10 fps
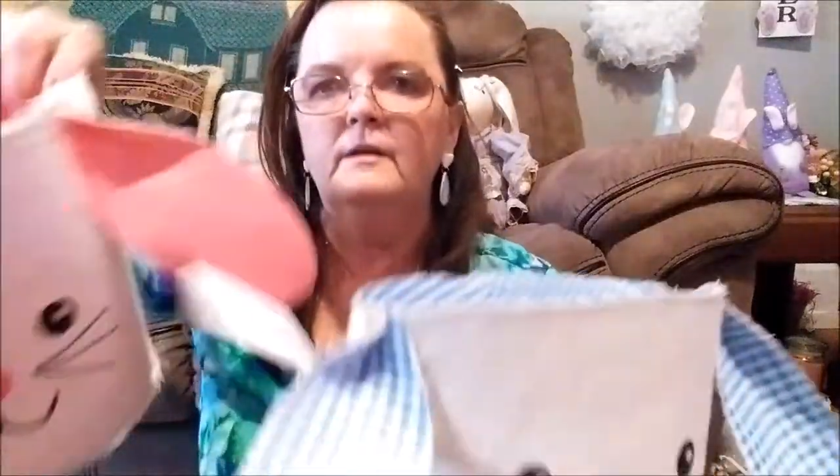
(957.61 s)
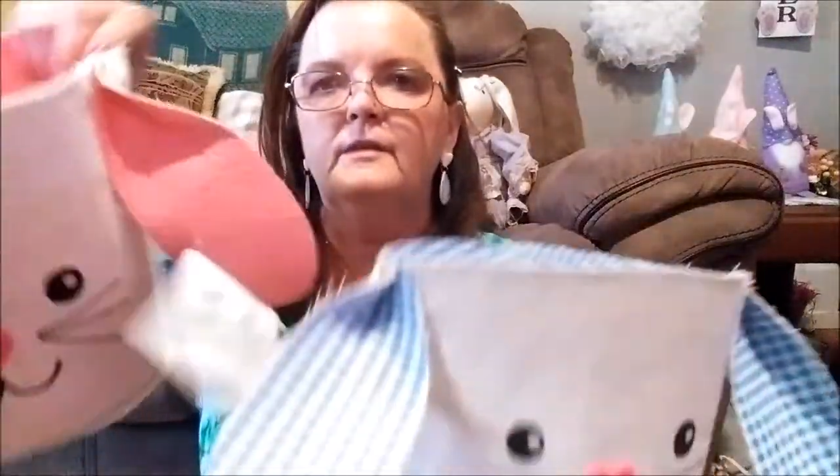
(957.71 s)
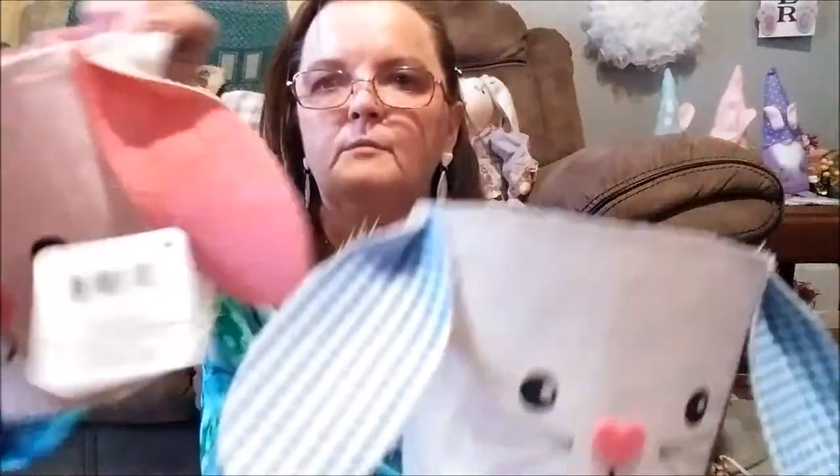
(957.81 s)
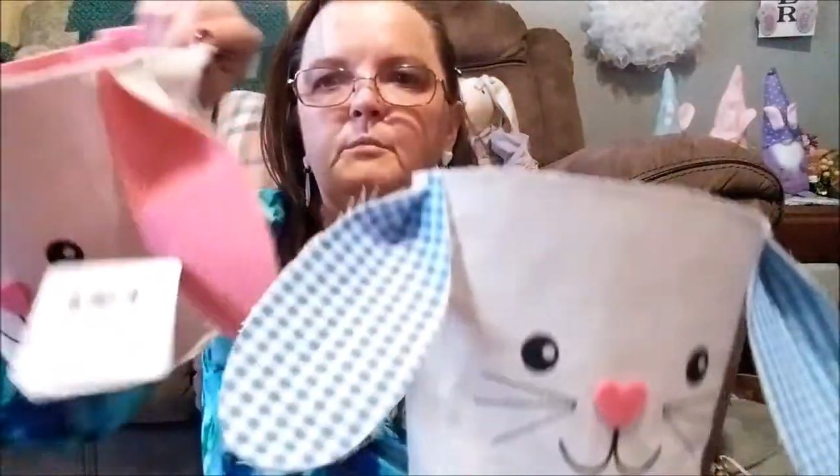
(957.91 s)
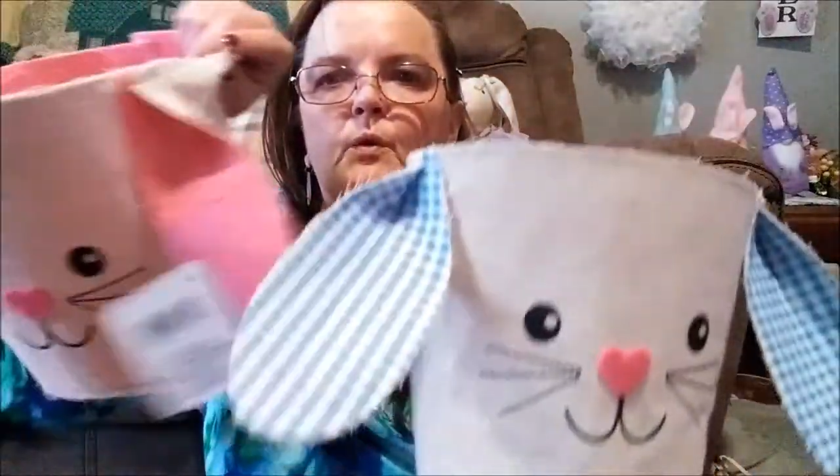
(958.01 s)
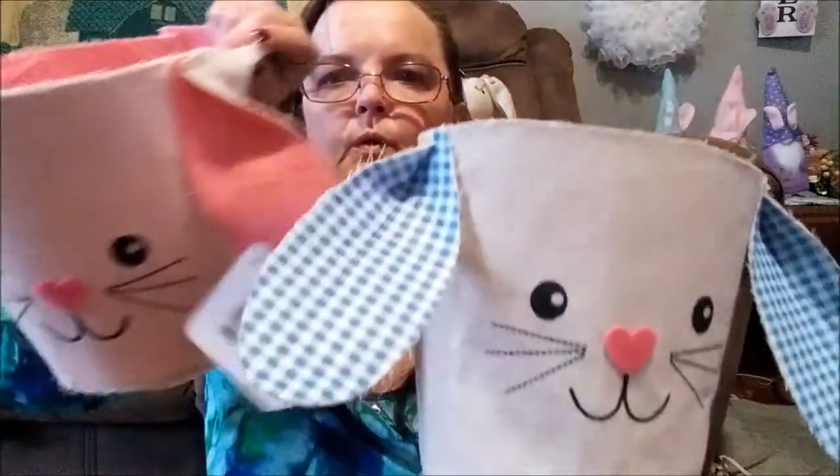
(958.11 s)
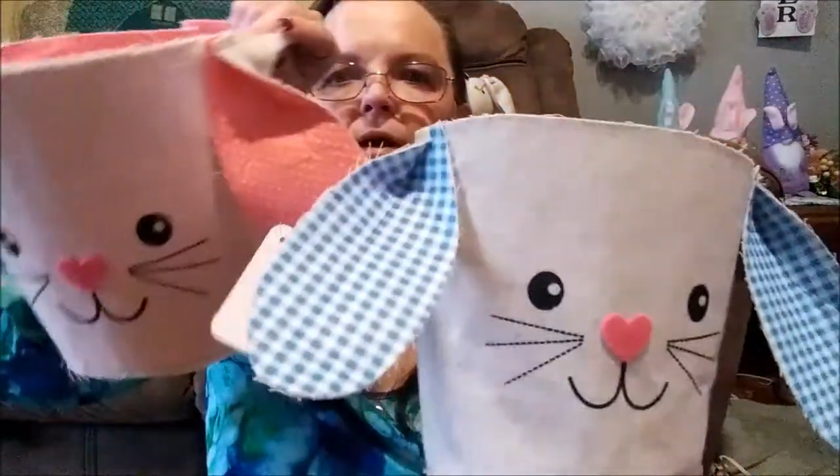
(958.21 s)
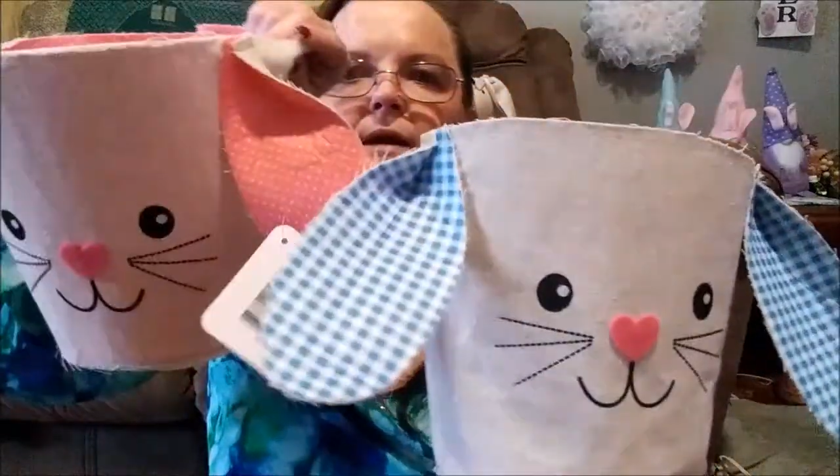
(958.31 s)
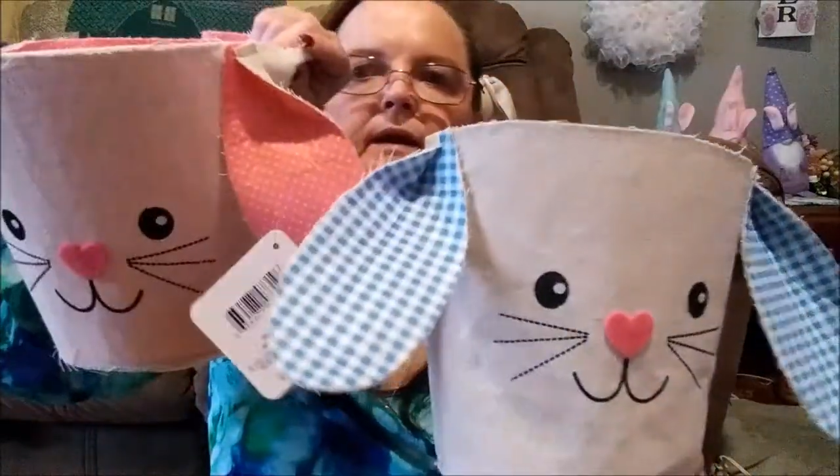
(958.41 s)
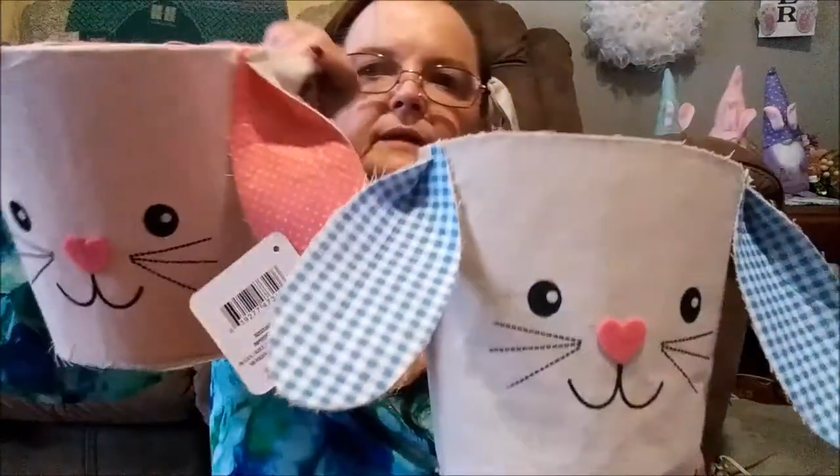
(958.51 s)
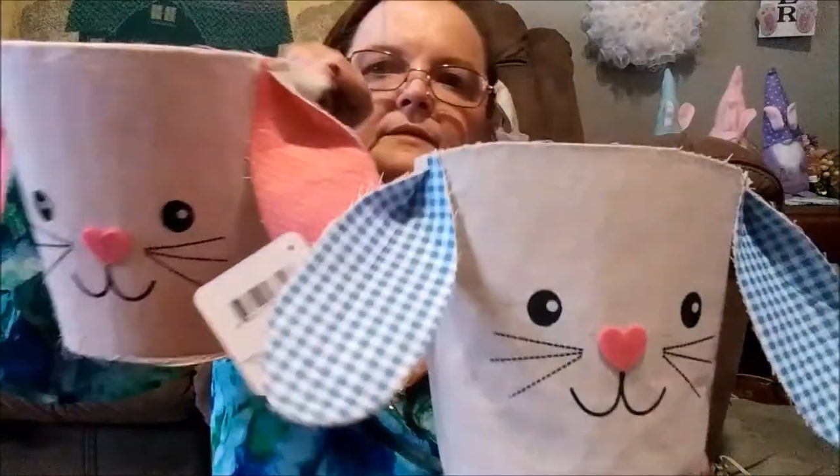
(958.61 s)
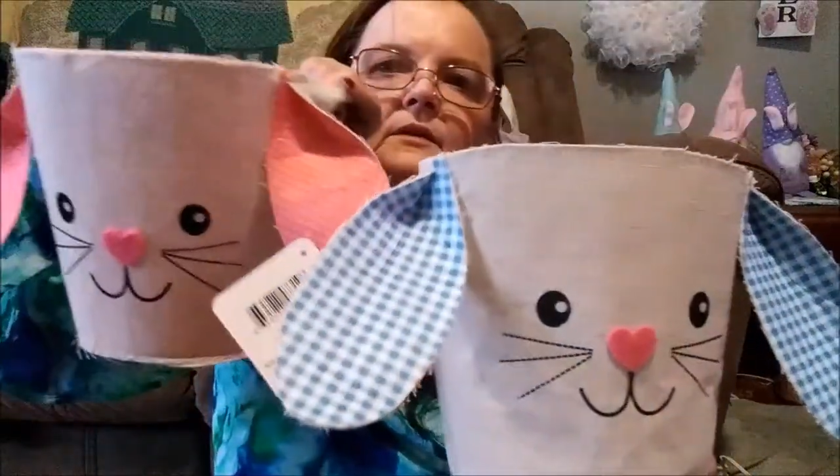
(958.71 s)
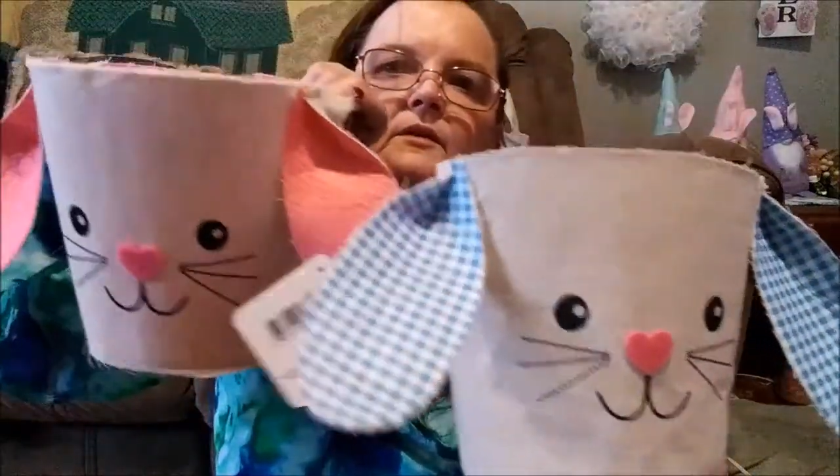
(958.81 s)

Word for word: The boy and the